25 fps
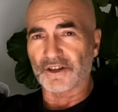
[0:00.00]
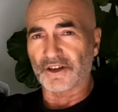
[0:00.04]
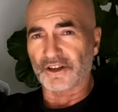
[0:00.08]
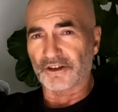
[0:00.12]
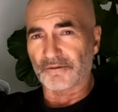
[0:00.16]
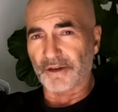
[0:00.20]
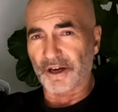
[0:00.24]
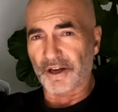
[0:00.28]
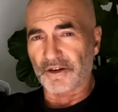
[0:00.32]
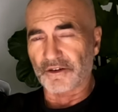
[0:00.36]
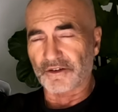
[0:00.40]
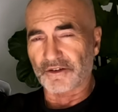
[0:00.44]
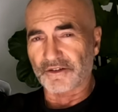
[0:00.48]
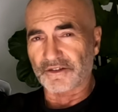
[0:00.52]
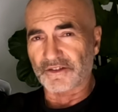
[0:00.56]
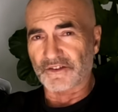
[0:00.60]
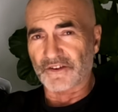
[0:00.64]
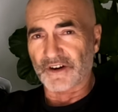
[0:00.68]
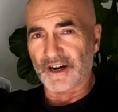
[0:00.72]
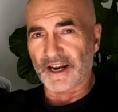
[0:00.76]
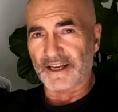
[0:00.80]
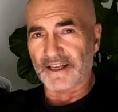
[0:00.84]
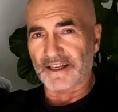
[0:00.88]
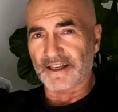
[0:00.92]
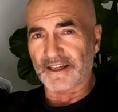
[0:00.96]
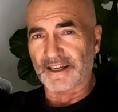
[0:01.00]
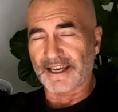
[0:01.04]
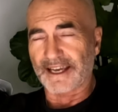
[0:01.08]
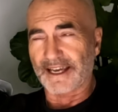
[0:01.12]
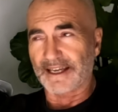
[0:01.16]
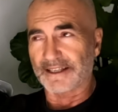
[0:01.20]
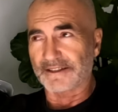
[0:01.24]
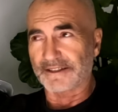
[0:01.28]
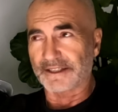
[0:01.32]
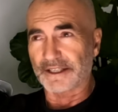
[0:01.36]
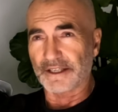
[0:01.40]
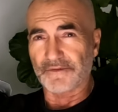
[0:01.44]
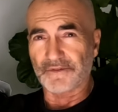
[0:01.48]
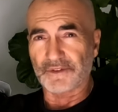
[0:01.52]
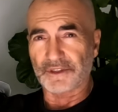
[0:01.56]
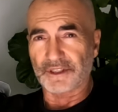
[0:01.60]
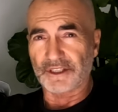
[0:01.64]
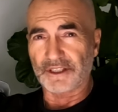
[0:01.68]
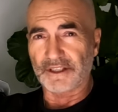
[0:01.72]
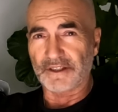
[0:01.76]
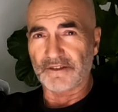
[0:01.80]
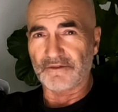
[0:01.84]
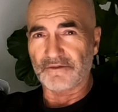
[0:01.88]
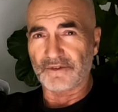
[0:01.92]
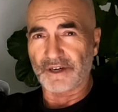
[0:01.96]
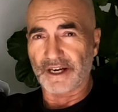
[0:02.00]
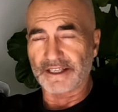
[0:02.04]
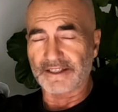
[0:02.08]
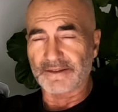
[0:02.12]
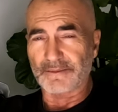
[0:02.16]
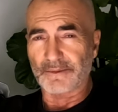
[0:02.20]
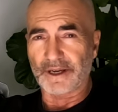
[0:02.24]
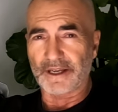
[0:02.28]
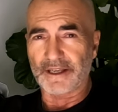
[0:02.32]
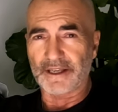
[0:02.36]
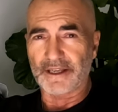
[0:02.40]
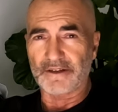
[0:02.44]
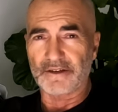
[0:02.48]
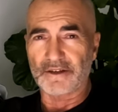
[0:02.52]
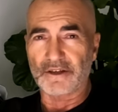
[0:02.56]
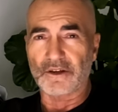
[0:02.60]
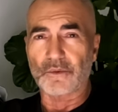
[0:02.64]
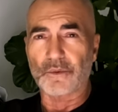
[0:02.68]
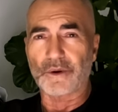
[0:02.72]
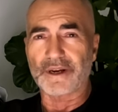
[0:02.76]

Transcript: a motocross track at Tivoli Raceway here in